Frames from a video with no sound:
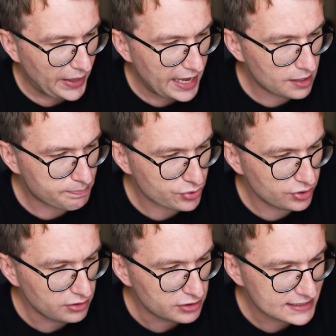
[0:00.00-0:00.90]

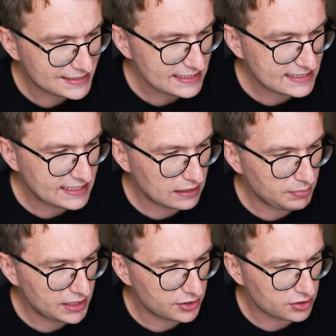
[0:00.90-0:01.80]
April,
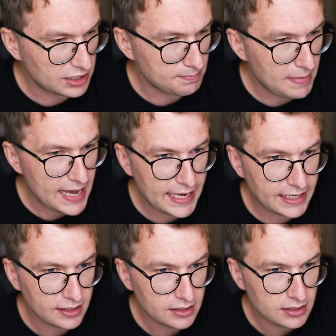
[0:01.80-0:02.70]
16 million in
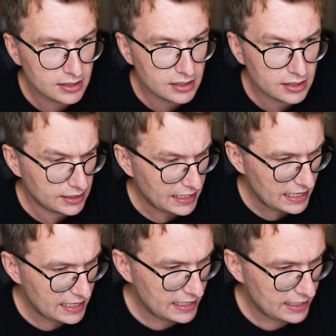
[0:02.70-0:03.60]
May,
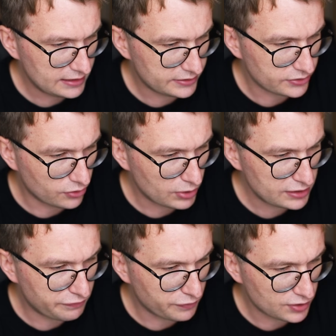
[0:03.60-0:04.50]
and
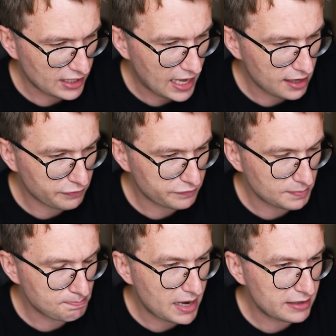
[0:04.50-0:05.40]
already for the half of
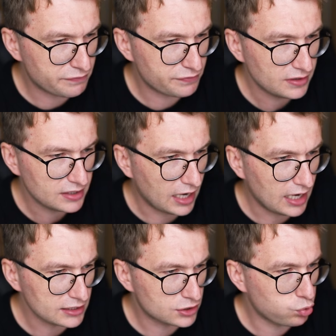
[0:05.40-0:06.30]
the month,
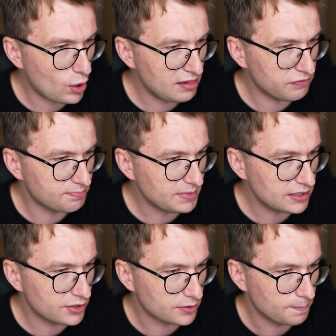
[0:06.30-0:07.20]
12
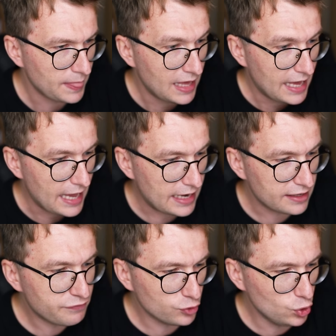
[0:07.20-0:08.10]
million. And
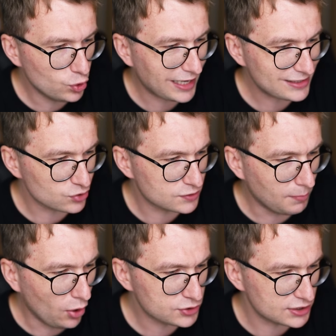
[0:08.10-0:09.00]
if you look at
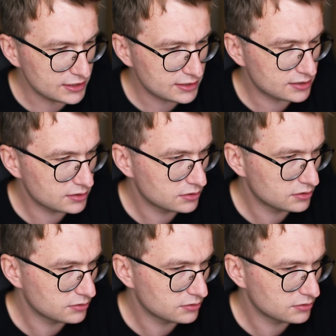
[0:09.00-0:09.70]
Osmosis,